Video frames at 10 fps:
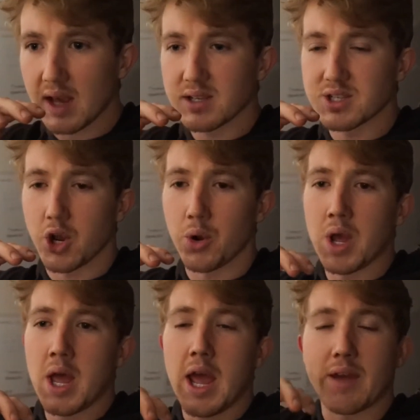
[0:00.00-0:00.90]
So
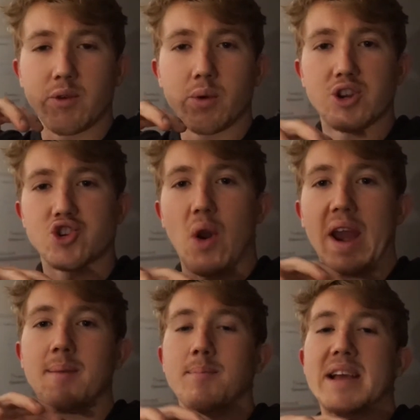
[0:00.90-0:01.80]
if you were to
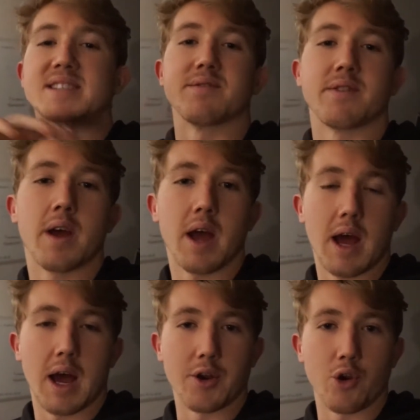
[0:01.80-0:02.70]
train a massive
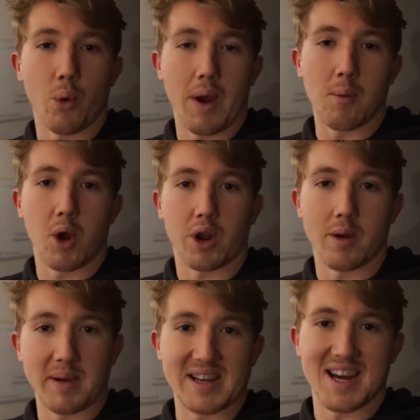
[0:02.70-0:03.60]
uh, neural network on a
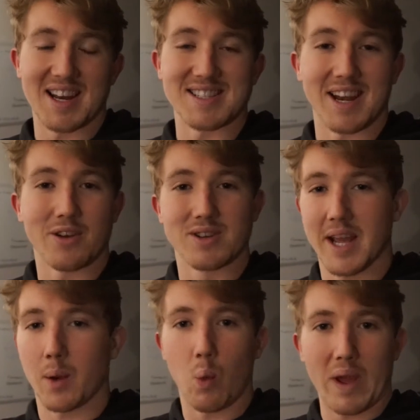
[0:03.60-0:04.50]
big data set, it could
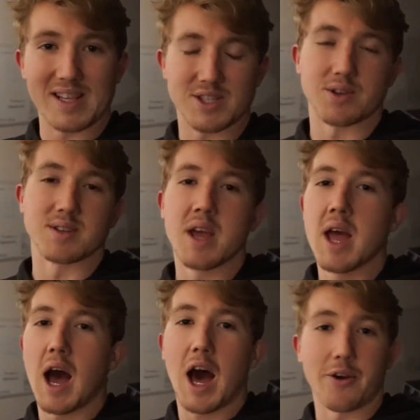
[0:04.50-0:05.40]
take weeks on
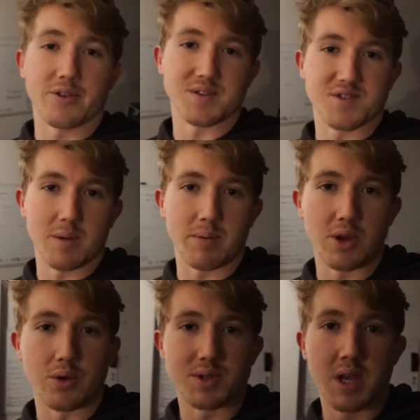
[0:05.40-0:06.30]
hundreds of G P
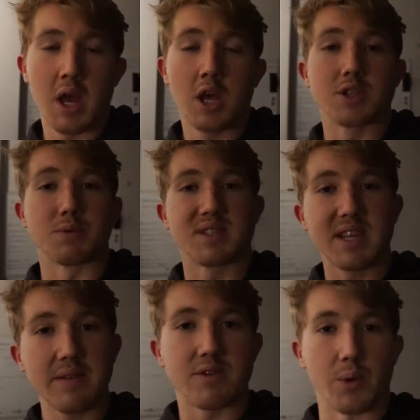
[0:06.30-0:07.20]
Us. So
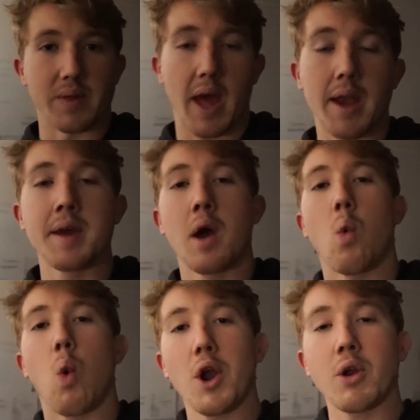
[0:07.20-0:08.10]
instead of doing that,
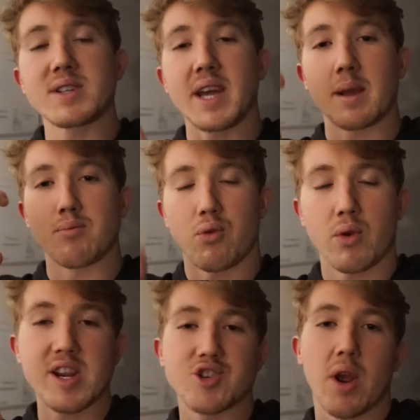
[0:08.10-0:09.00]
why not take a
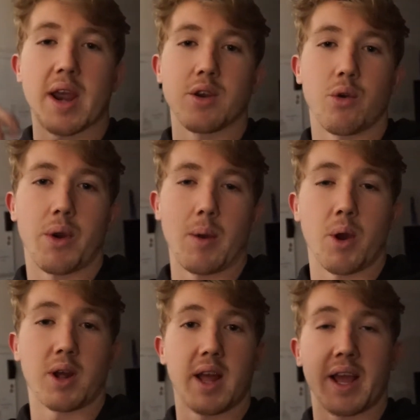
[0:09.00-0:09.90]
pre-trained neural
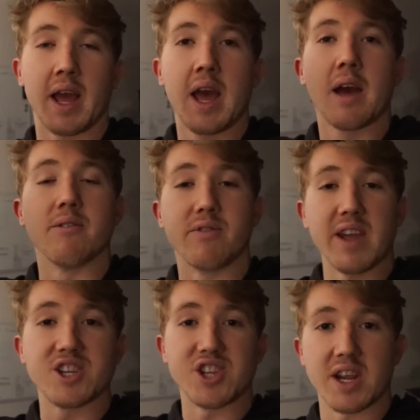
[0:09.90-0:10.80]
network like
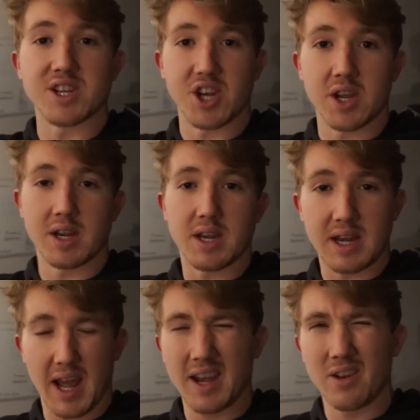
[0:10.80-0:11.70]

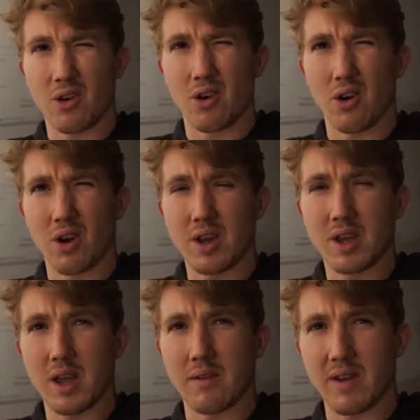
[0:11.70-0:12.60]
VGGnet or
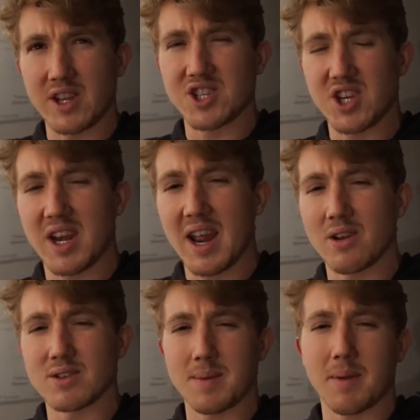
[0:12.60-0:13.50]
yeah, VGGnet
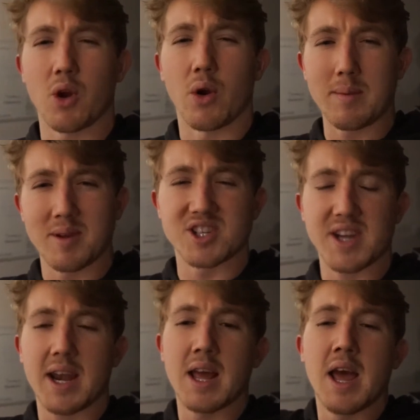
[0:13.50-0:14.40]
or something, or
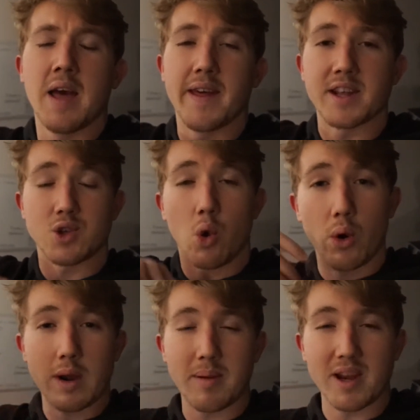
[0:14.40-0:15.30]
ImageNet, that has
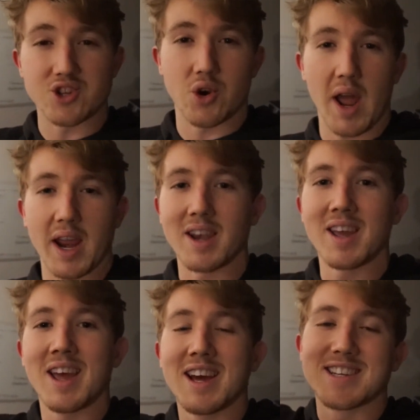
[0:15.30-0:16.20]
already been trained,
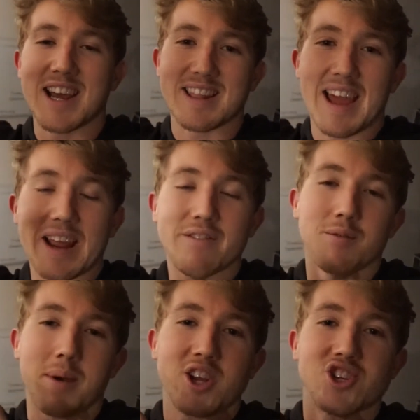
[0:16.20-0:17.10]
take that
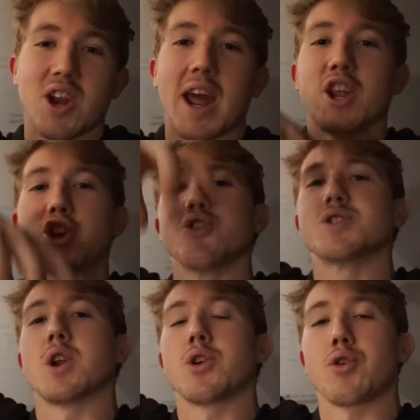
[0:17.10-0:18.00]
information and
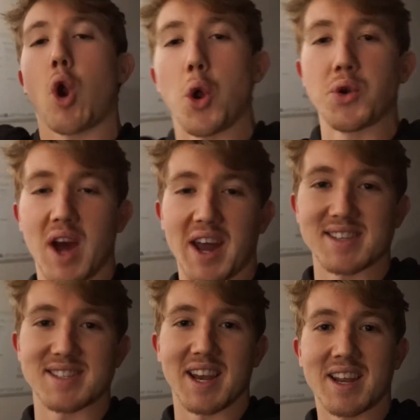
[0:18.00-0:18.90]
use it on your own data
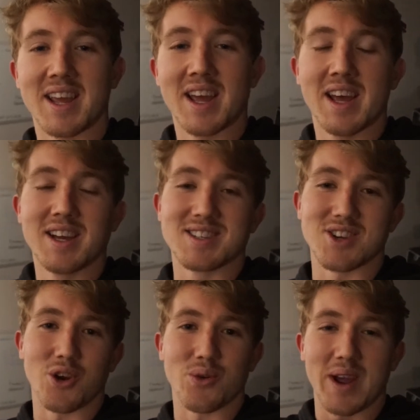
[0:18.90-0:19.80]
set.
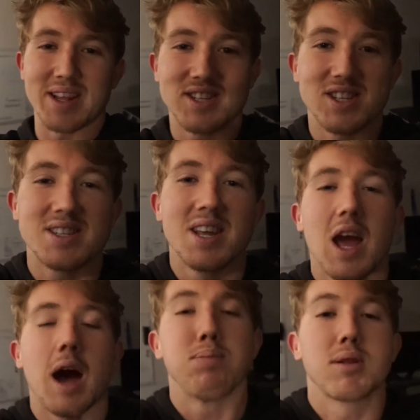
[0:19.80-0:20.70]
So it's just
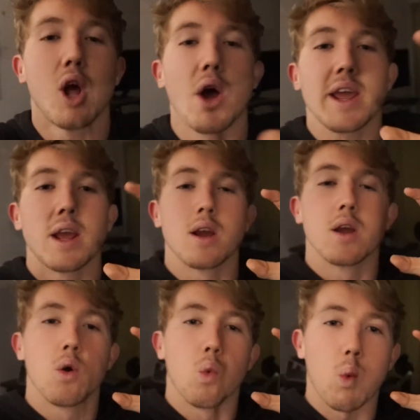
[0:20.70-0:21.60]
applying
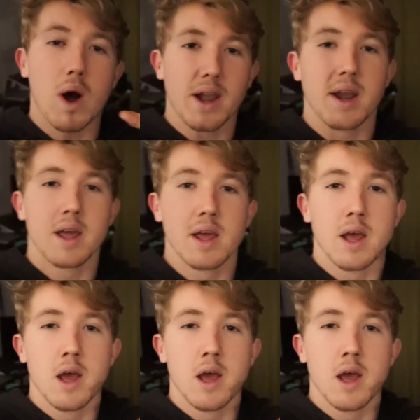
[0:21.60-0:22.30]
one...